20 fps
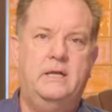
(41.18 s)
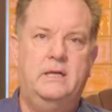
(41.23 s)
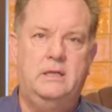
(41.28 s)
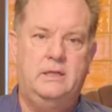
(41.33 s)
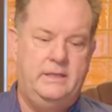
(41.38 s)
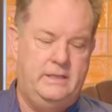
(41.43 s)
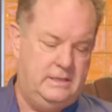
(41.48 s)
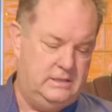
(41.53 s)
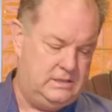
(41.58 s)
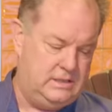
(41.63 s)

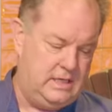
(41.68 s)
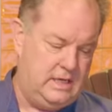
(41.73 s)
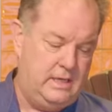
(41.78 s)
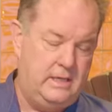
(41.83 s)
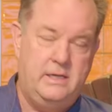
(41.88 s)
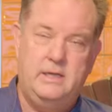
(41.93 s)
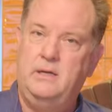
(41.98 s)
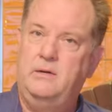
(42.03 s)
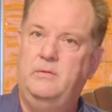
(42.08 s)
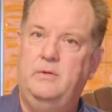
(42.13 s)
Italy is
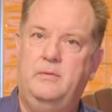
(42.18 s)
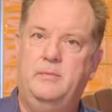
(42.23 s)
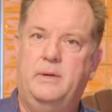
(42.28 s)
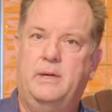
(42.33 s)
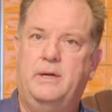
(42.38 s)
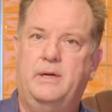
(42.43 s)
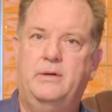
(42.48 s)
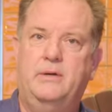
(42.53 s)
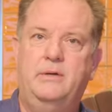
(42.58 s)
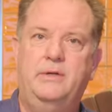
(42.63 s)
not done with
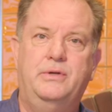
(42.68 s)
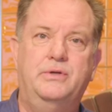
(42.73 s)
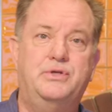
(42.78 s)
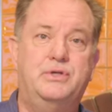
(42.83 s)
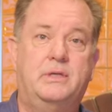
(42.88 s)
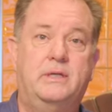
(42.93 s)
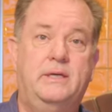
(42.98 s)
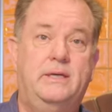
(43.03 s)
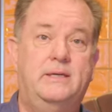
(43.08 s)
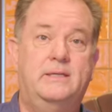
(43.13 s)
butter
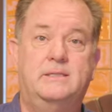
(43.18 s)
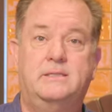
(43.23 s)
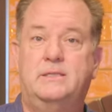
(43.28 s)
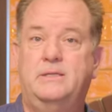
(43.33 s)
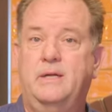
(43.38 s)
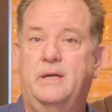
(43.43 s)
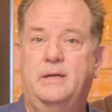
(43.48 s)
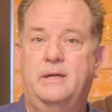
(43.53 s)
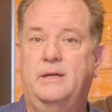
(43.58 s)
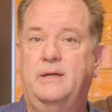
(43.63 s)
usually.
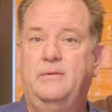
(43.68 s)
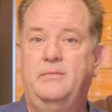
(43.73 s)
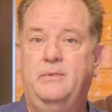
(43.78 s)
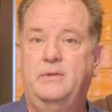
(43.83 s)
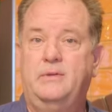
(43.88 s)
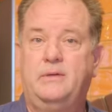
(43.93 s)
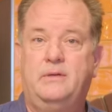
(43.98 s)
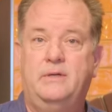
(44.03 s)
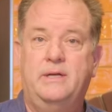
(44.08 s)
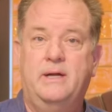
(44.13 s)
It's not done
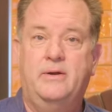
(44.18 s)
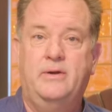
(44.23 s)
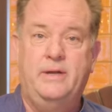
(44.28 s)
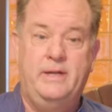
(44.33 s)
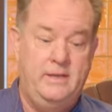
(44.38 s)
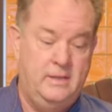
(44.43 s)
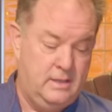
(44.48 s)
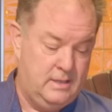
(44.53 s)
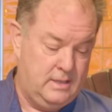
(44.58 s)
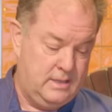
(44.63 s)
with
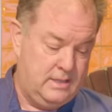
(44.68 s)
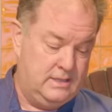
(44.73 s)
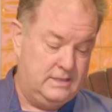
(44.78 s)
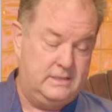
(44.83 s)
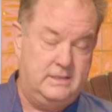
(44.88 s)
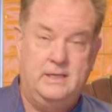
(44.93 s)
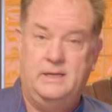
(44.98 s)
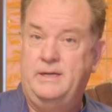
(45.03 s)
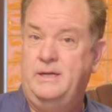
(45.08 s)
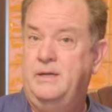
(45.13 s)
dairy.
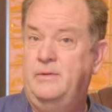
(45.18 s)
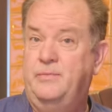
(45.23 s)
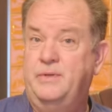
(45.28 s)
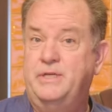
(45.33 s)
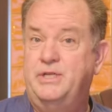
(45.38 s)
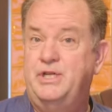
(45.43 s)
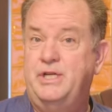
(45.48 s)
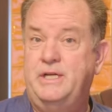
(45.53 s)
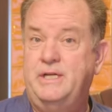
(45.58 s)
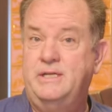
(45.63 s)
It's not done
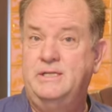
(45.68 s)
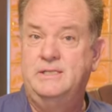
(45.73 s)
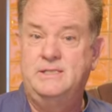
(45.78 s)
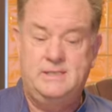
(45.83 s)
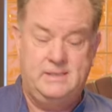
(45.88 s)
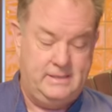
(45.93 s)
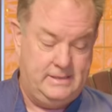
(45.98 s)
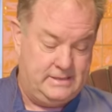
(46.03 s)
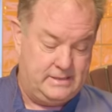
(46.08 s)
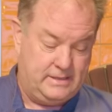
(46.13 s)
with
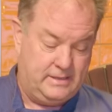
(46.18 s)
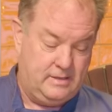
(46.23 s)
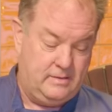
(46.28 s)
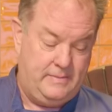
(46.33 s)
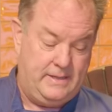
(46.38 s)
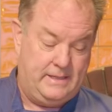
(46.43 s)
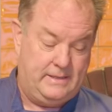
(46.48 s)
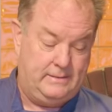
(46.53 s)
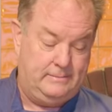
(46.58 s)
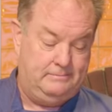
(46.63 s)
cheese. It's all
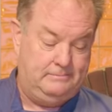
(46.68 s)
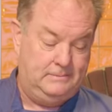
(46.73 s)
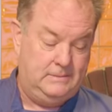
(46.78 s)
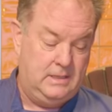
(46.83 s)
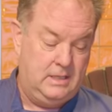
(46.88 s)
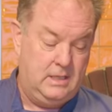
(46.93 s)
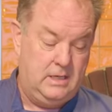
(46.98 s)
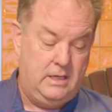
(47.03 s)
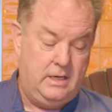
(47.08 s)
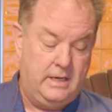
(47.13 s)
about
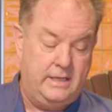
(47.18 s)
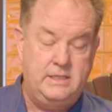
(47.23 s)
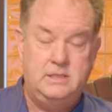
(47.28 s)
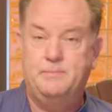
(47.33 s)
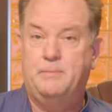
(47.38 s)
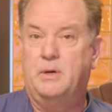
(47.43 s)
nice